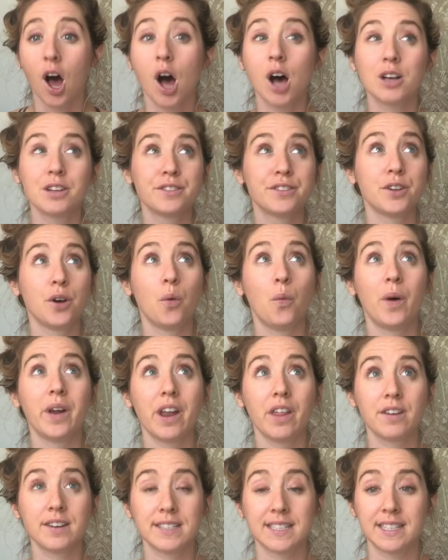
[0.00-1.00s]
Also, one
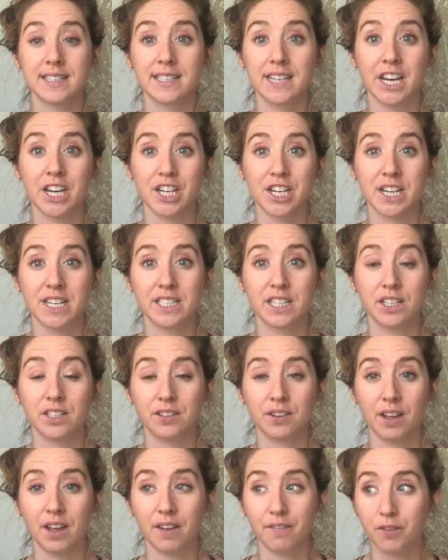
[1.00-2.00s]
other sensation is,
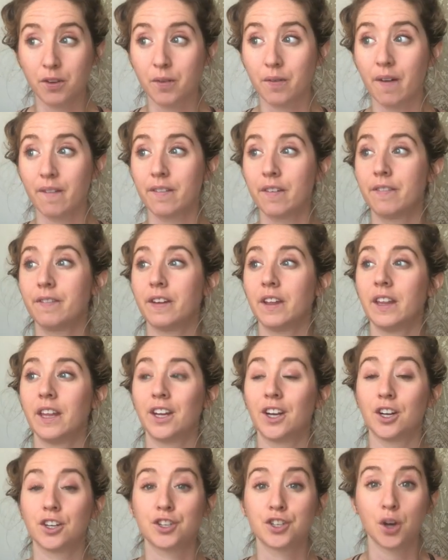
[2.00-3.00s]
is if you've ever feel
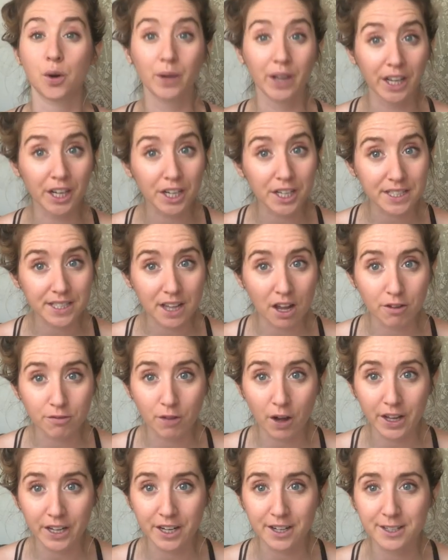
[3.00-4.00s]
like you're choking
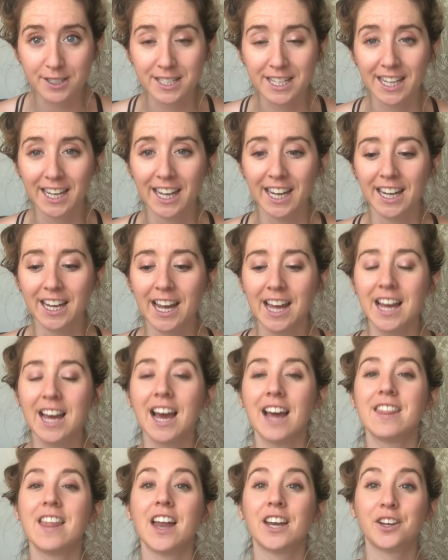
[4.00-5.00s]
yourself while you're singing,
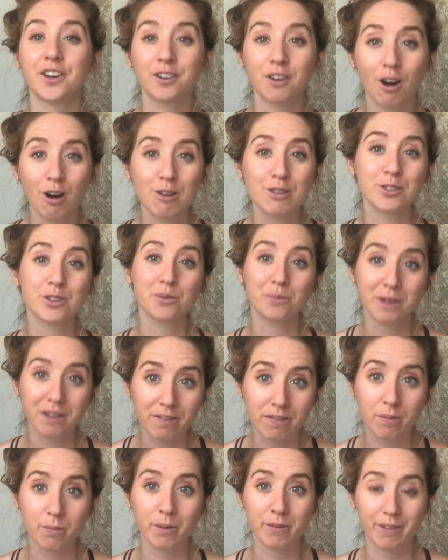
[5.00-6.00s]
that could also be
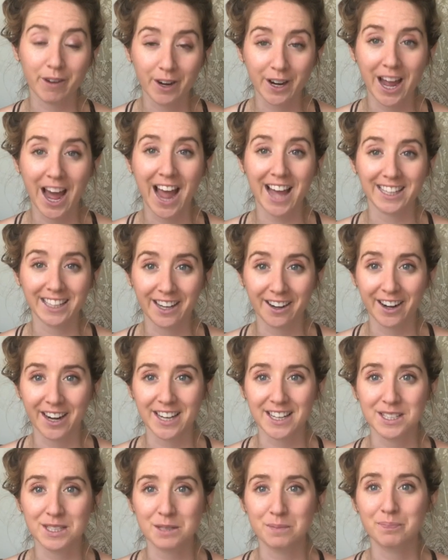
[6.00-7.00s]
from a very high
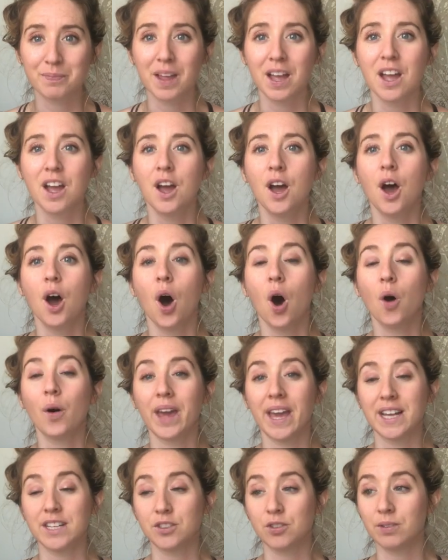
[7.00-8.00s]
larynx.
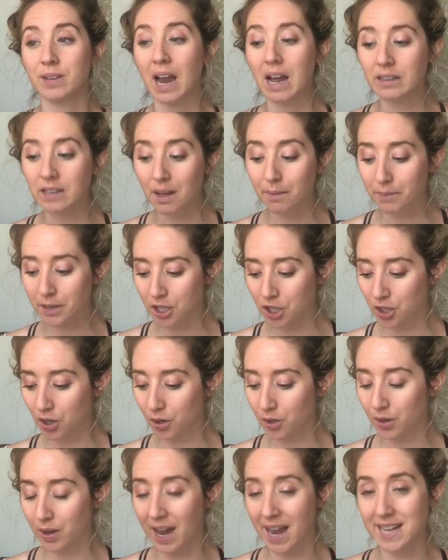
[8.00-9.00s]
Okay, so now let me
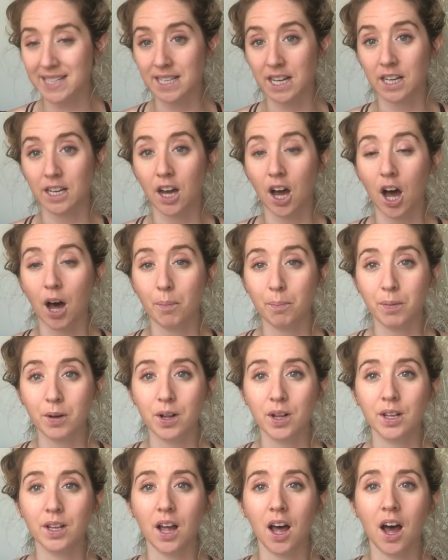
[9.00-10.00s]
show you guys a
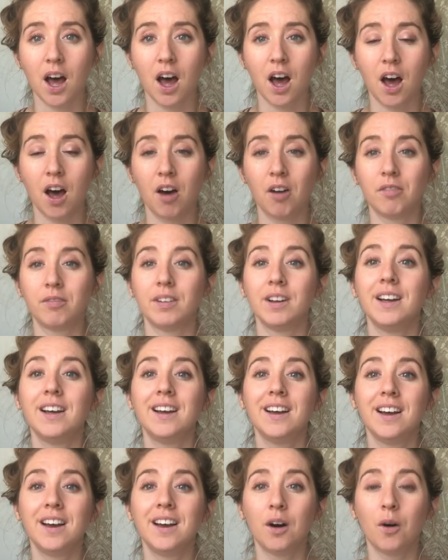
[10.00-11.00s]
couple of
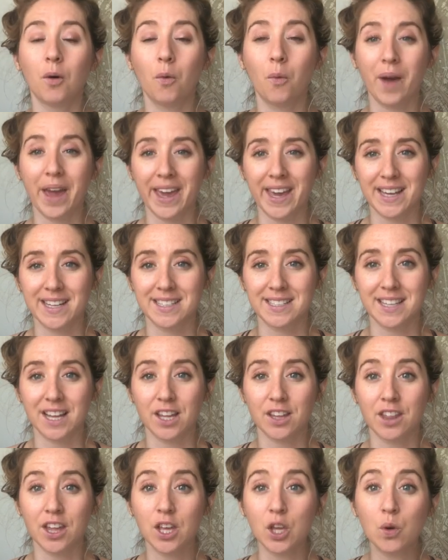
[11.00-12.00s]
ways
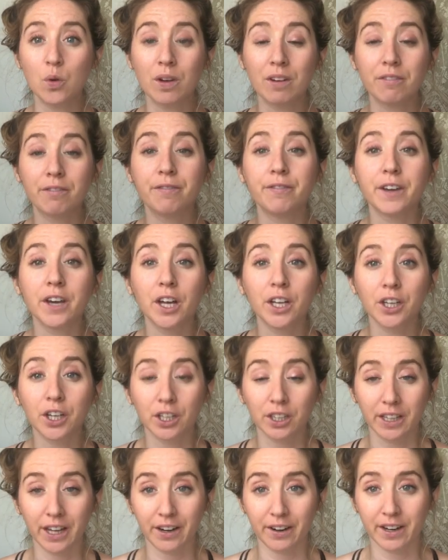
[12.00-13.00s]
that, that you can feel
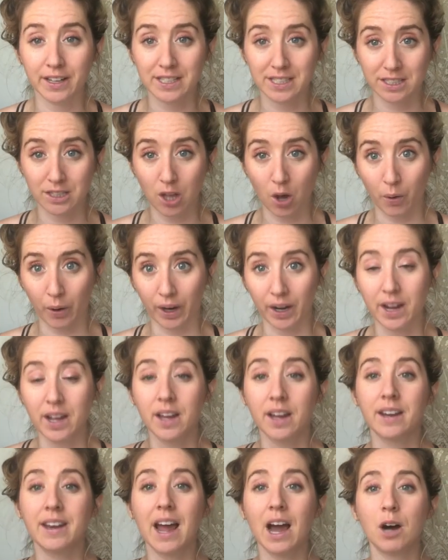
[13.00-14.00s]
your larynx lower.
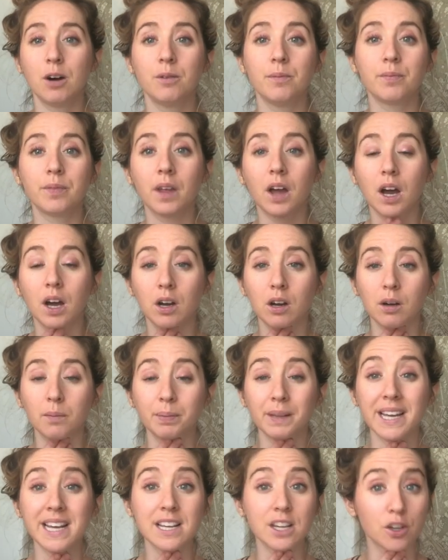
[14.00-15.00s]
Now, a
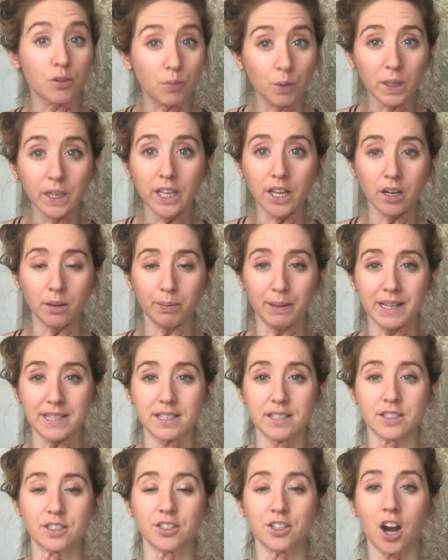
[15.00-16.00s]
play, really good
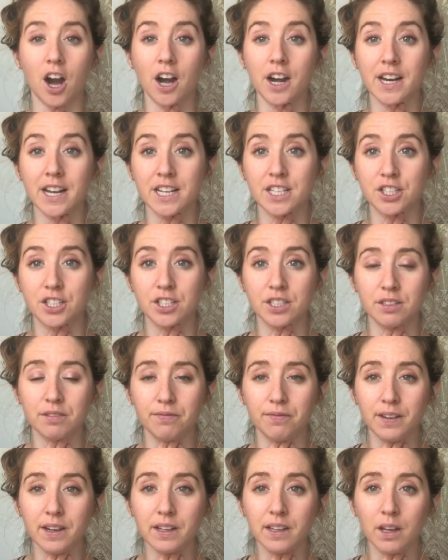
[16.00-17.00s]
place to start is
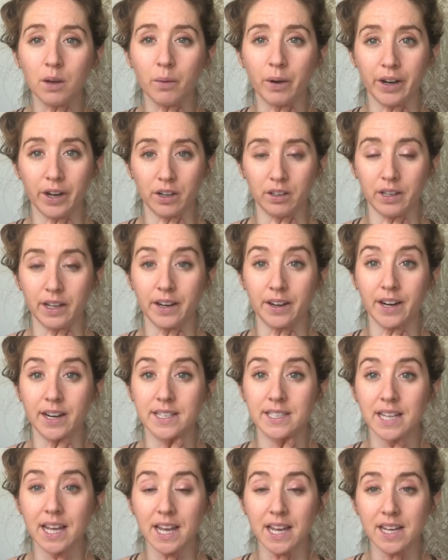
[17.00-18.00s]
just feeling where your
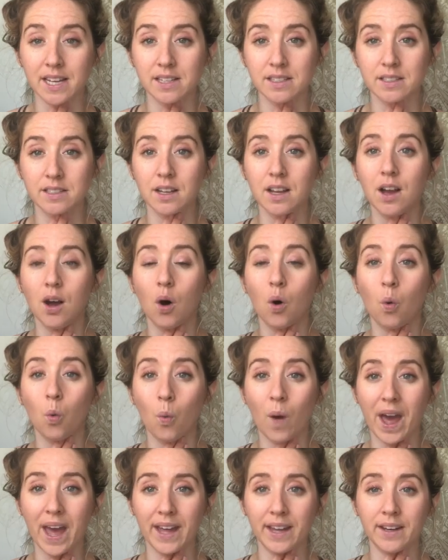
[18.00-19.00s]
larynx is
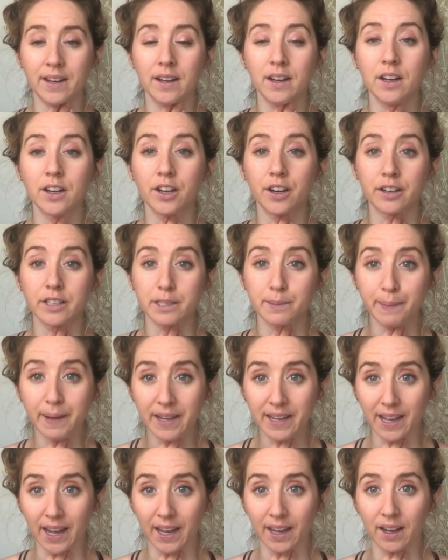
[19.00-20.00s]
when you're
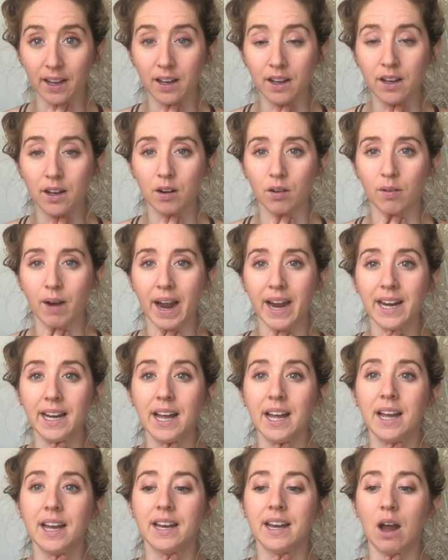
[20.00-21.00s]
speaking, right?